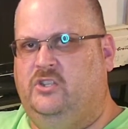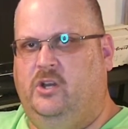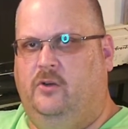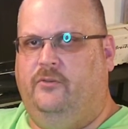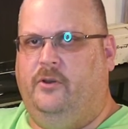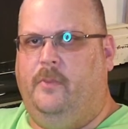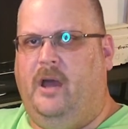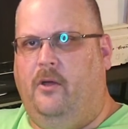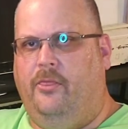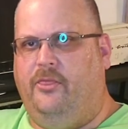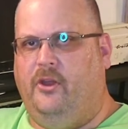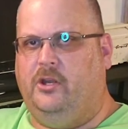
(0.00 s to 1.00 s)
So for
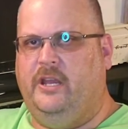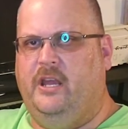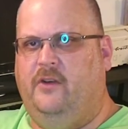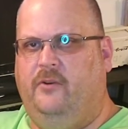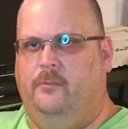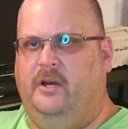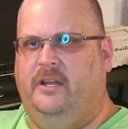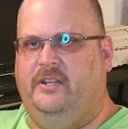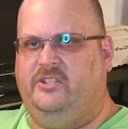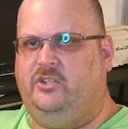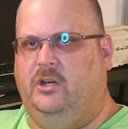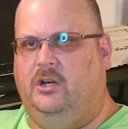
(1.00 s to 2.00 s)
about 30 of them
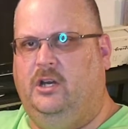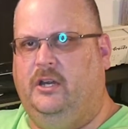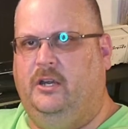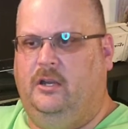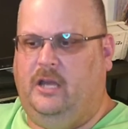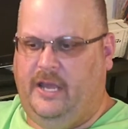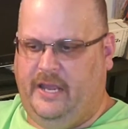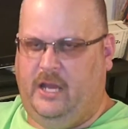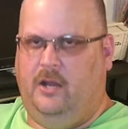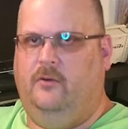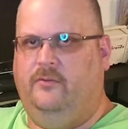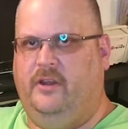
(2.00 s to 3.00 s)
on the store, I
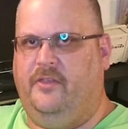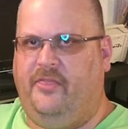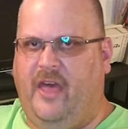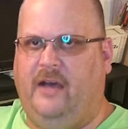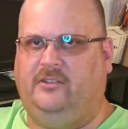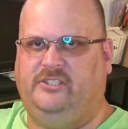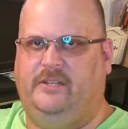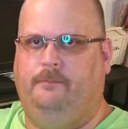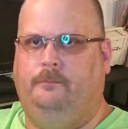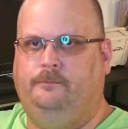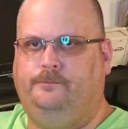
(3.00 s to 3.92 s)
got over a thousand.